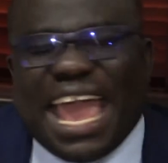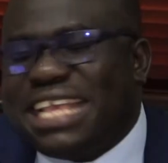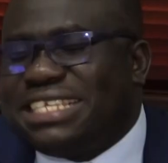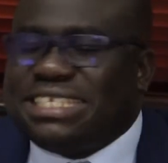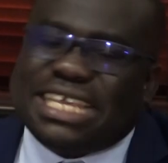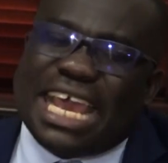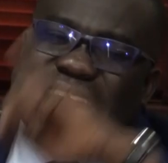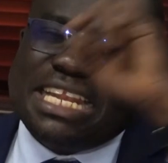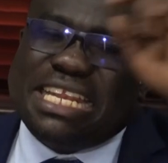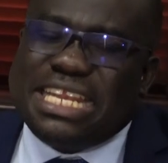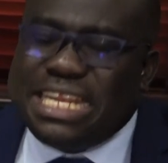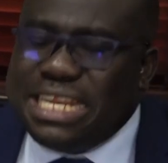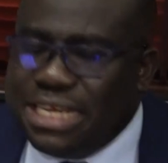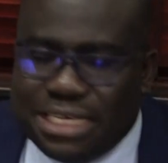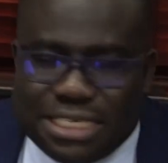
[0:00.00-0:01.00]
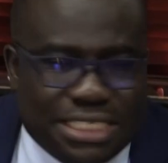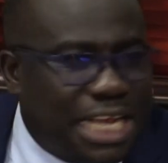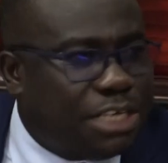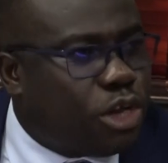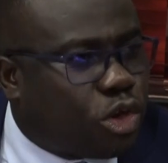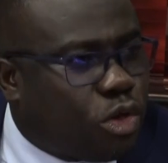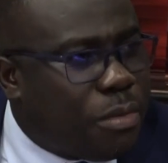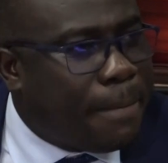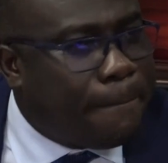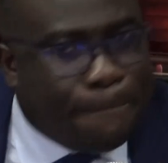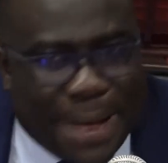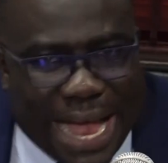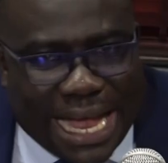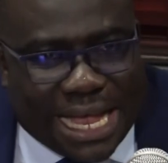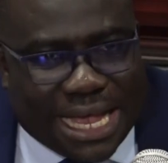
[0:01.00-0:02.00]
and send the
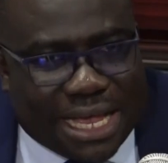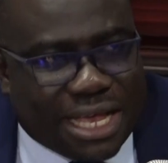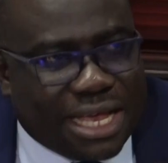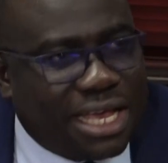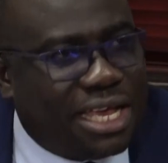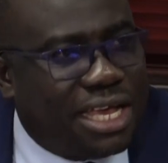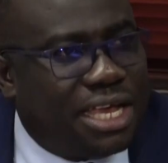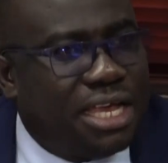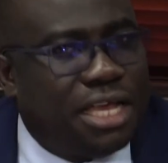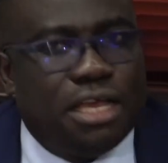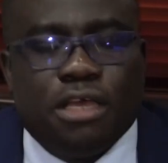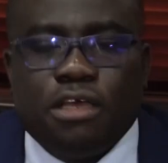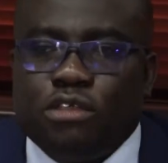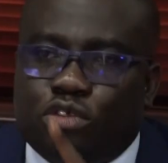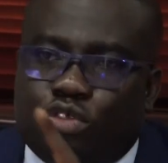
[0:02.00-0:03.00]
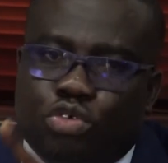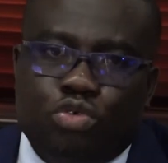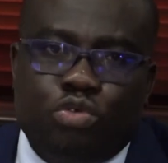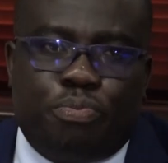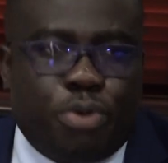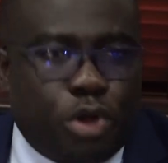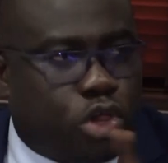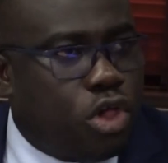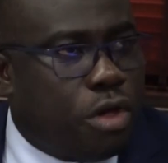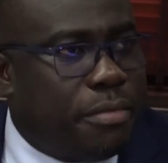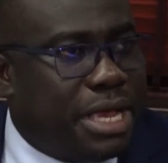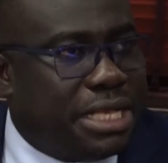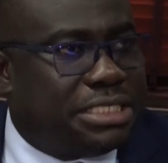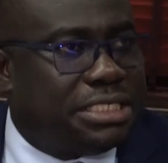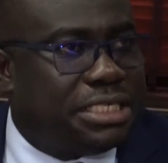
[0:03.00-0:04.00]
document back to
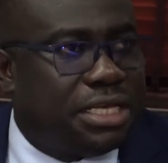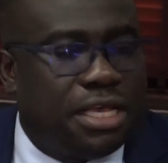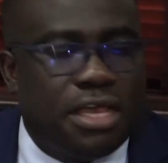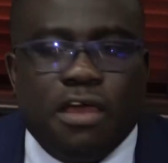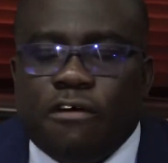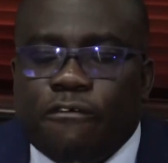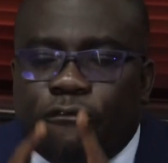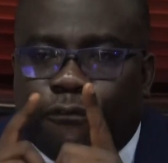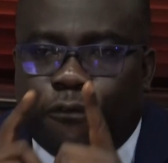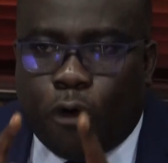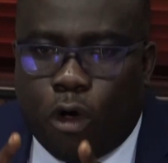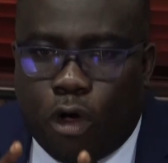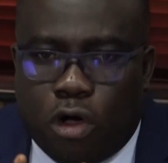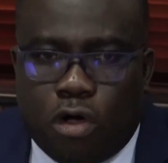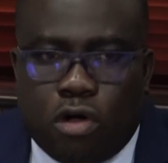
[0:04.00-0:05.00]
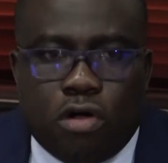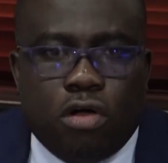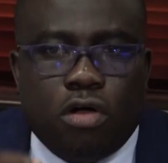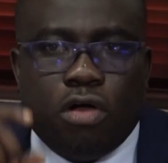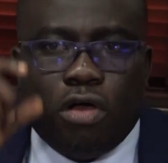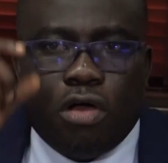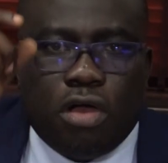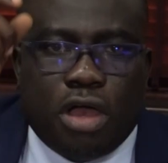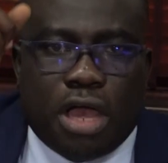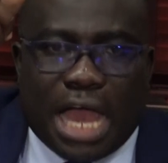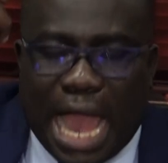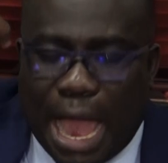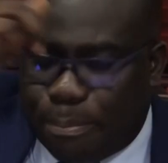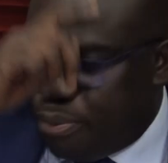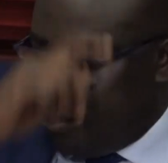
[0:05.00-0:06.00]
procurement for
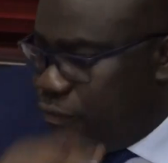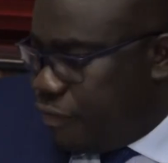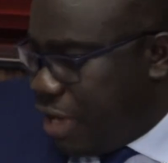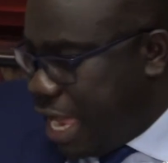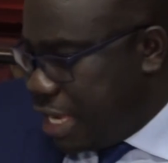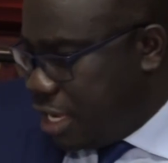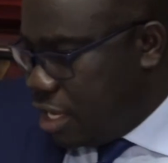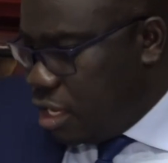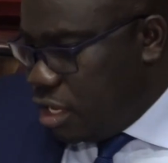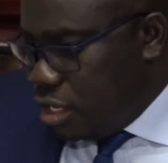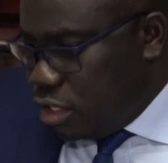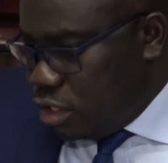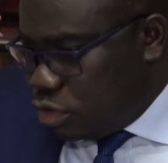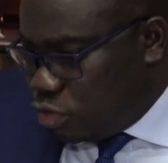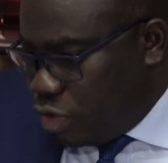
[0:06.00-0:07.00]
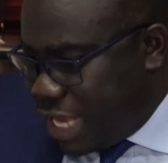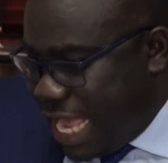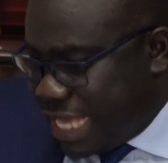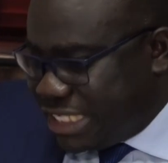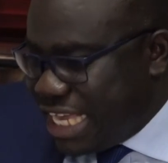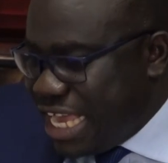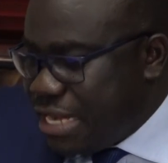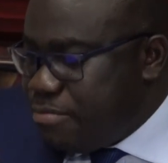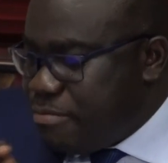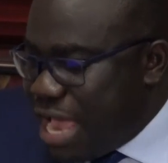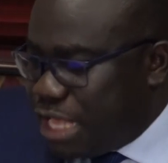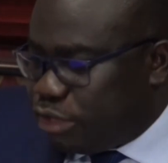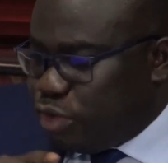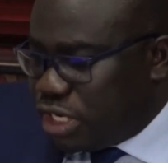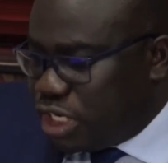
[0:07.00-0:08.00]
approval. So yes, in May
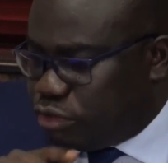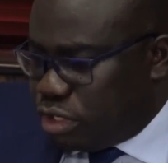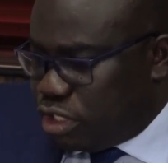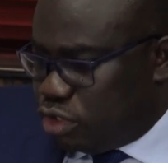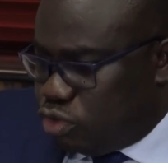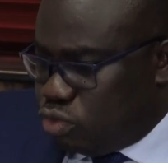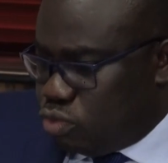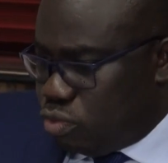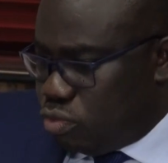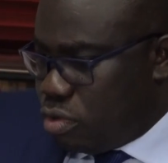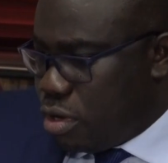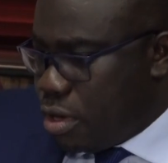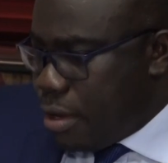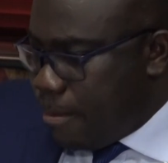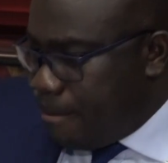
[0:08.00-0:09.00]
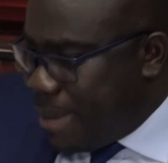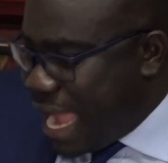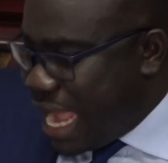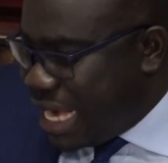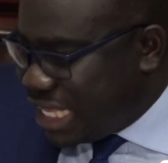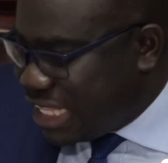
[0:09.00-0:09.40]
2022, by a